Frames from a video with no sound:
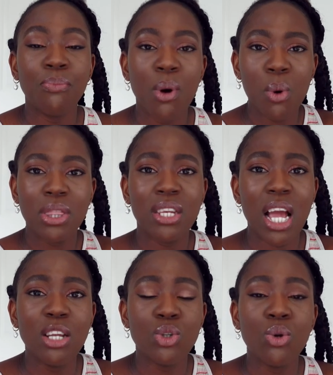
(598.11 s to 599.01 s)
But one thing
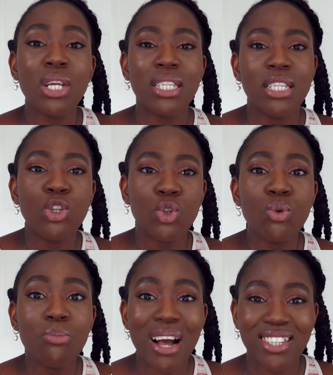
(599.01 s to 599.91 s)
I do know is they
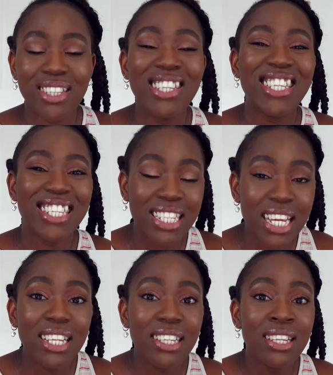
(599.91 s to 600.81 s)
do master the
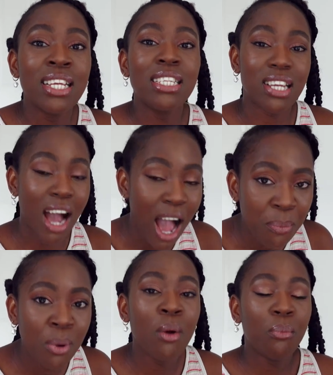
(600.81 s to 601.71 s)
skin
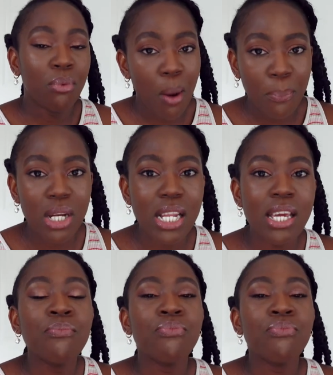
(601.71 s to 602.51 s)
type properly,